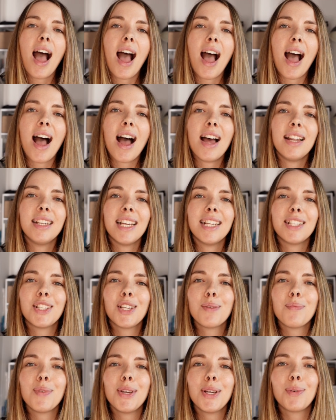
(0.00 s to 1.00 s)
and it
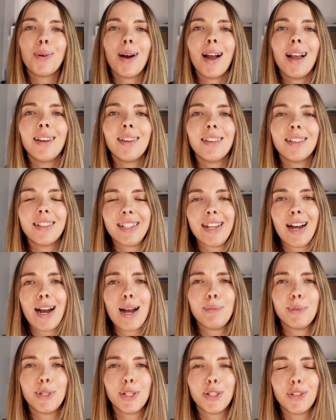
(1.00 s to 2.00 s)
took me quite a long
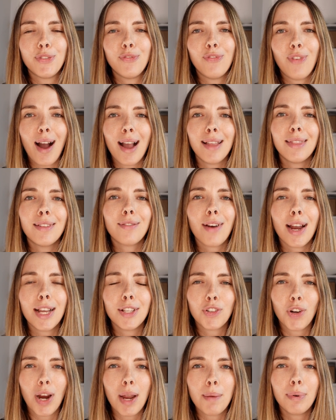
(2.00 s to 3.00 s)
time to find the
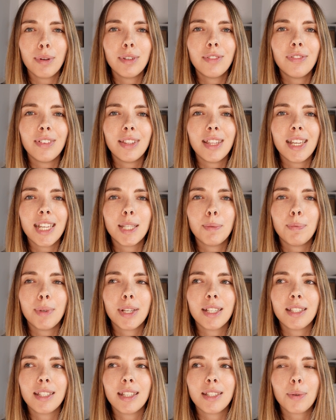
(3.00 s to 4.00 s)
right tripod for this
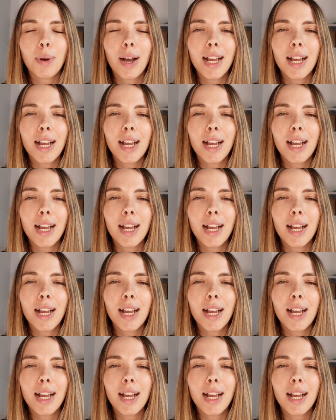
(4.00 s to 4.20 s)
because it's